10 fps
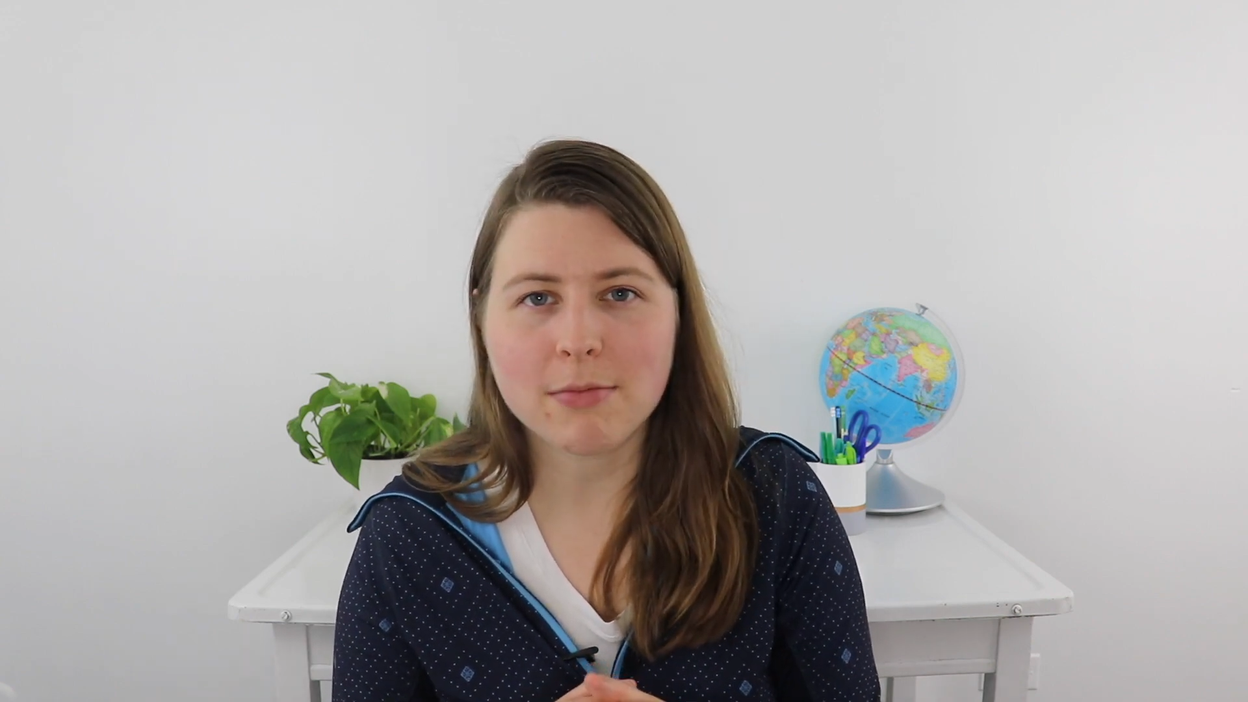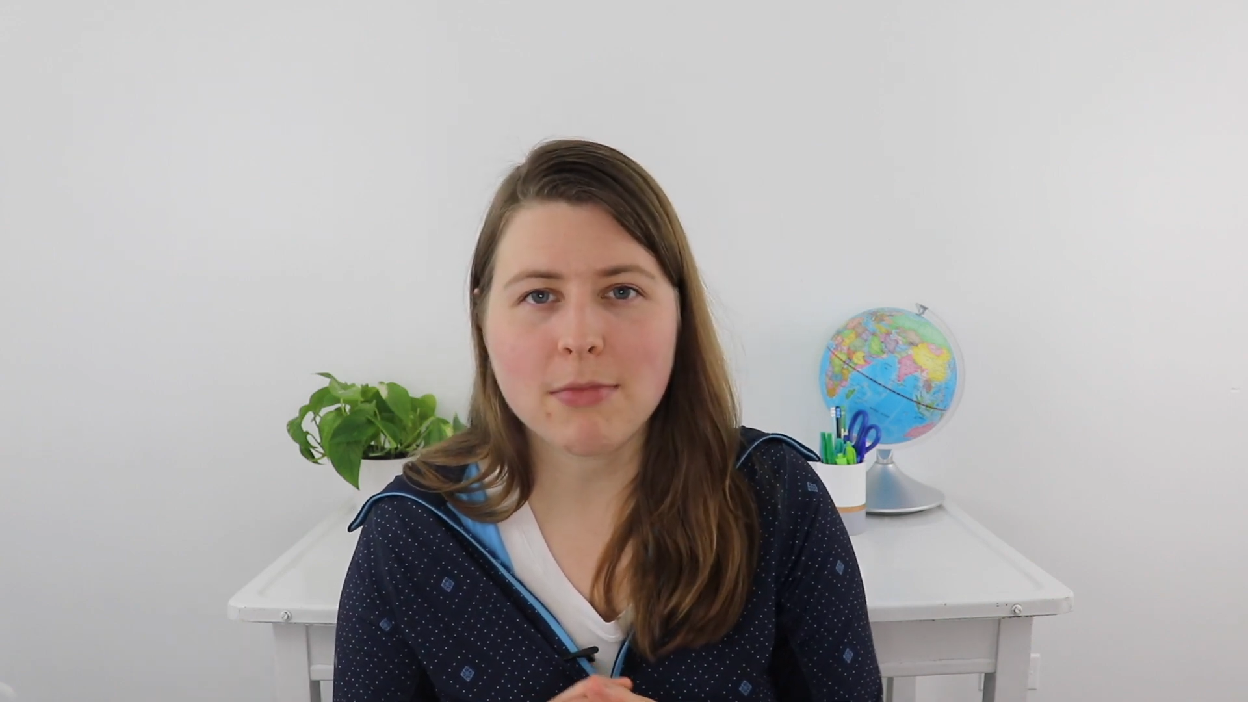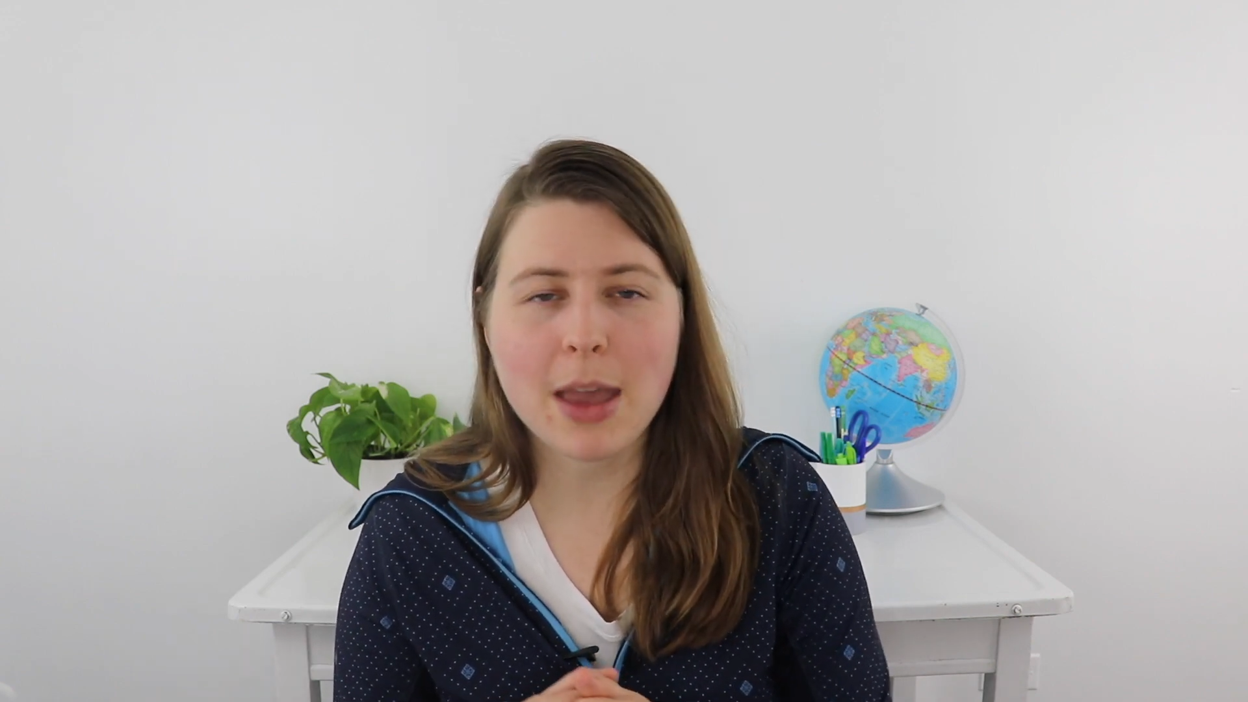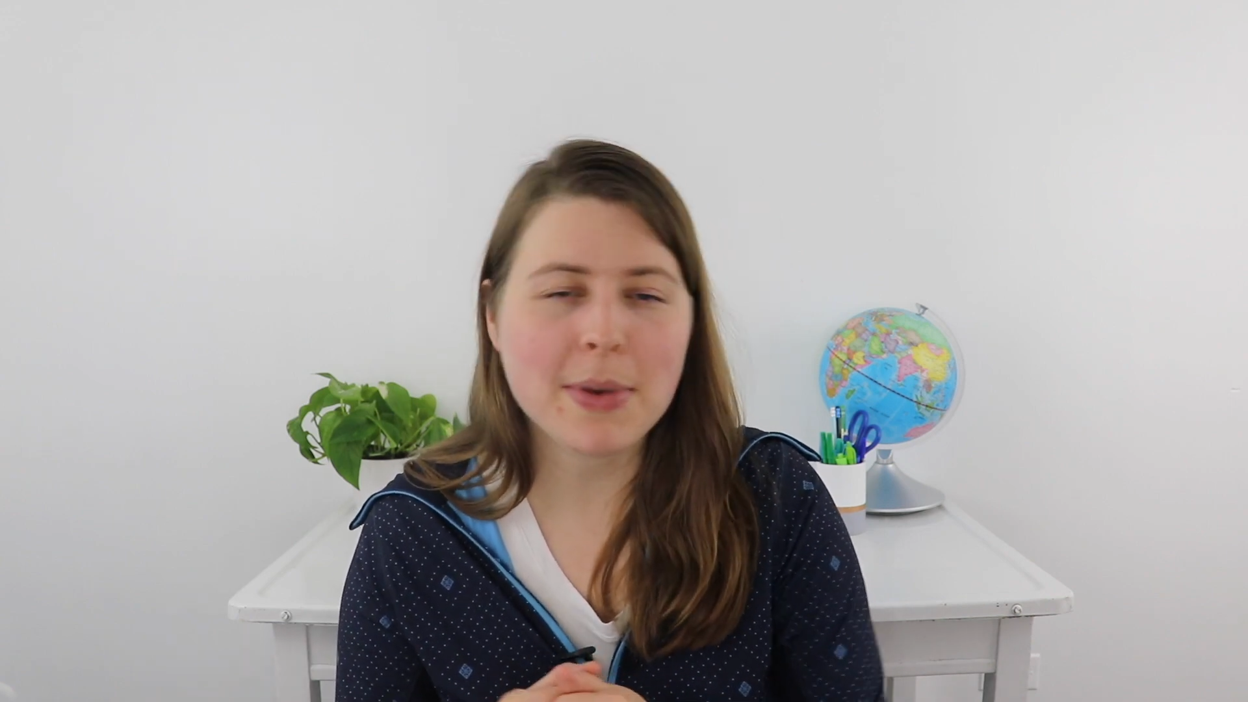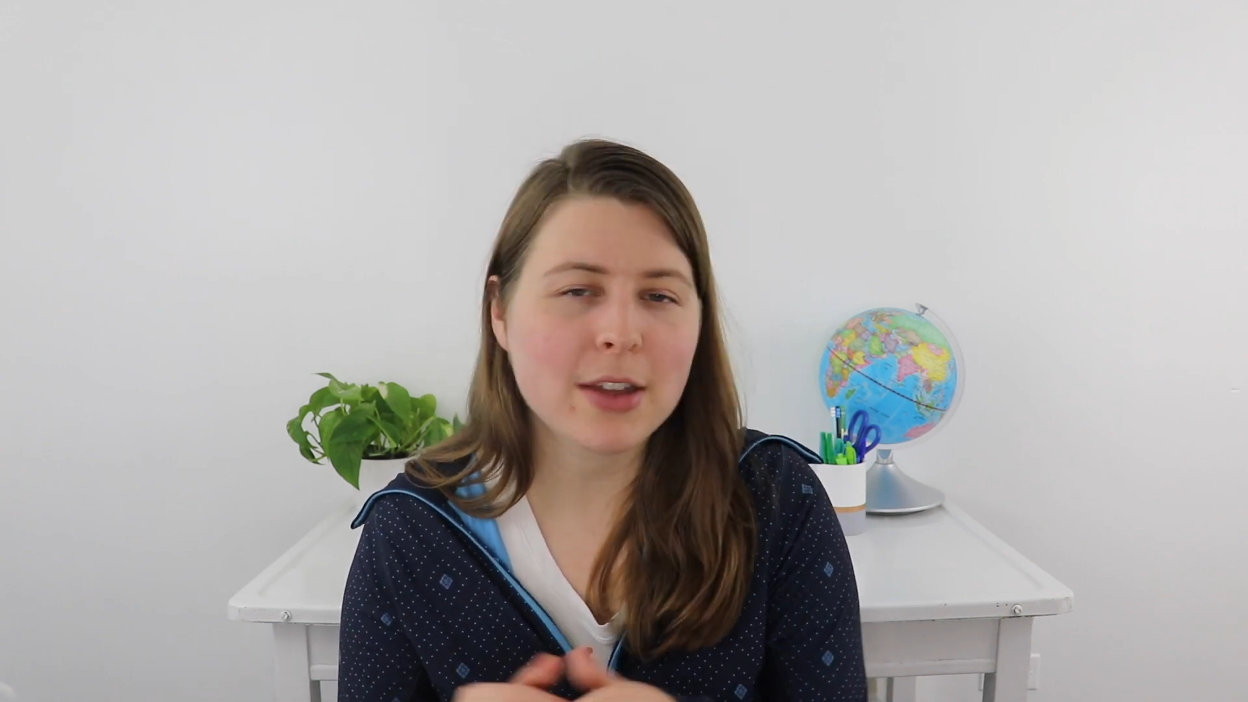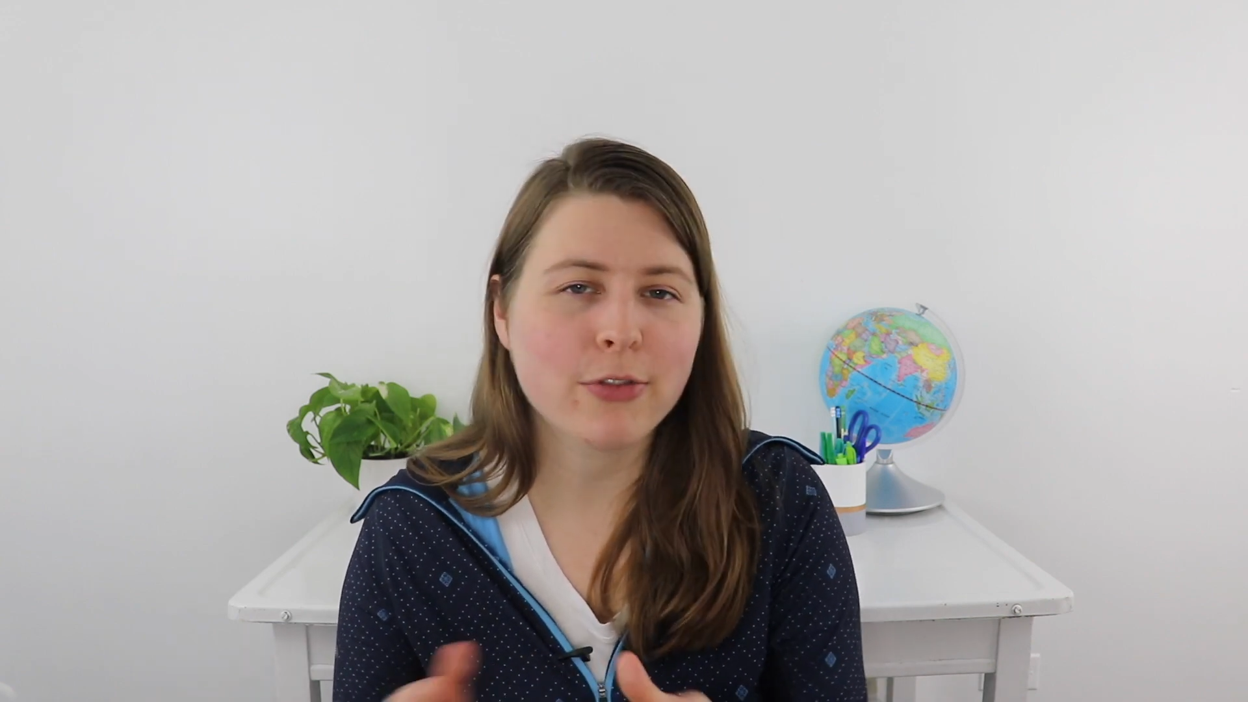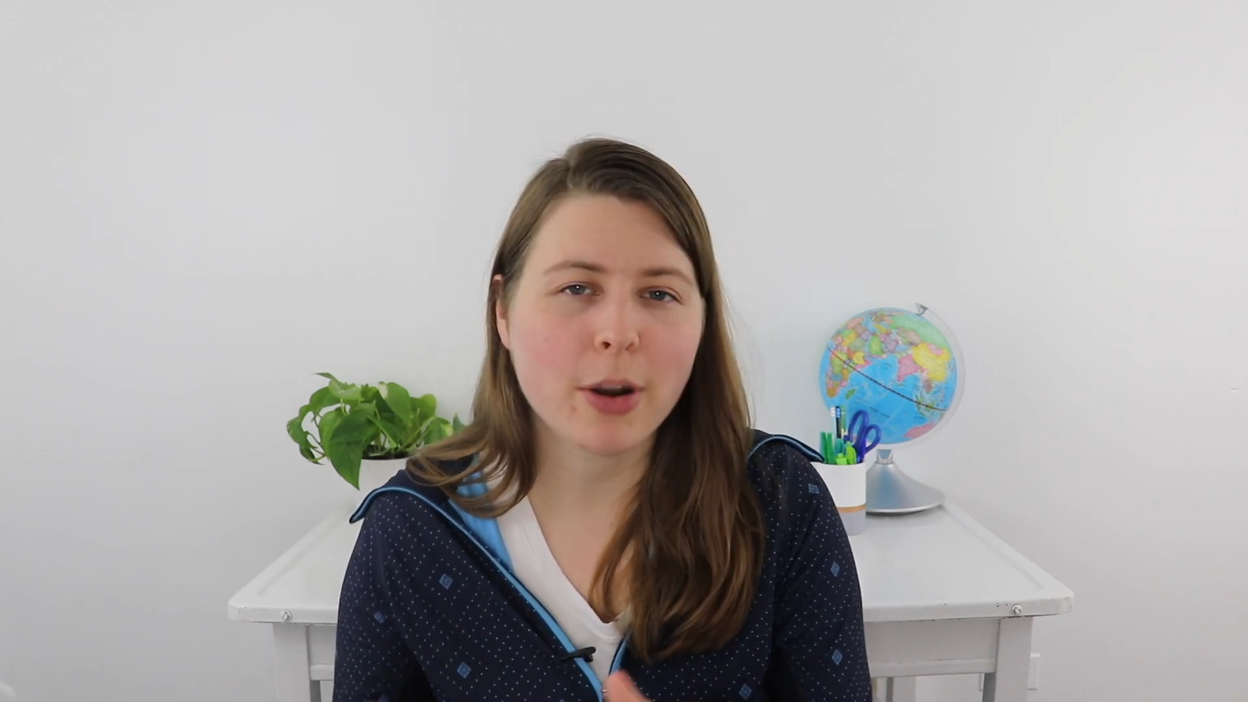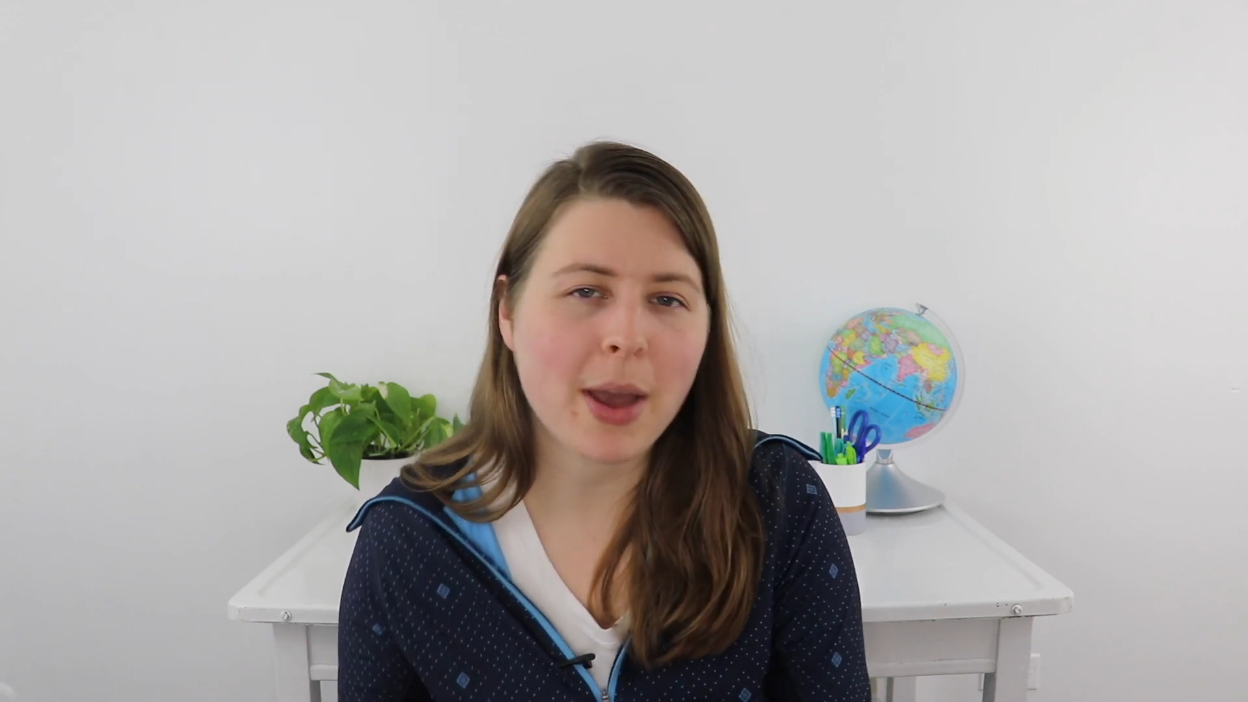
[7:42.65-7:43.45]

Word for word: maybe in front of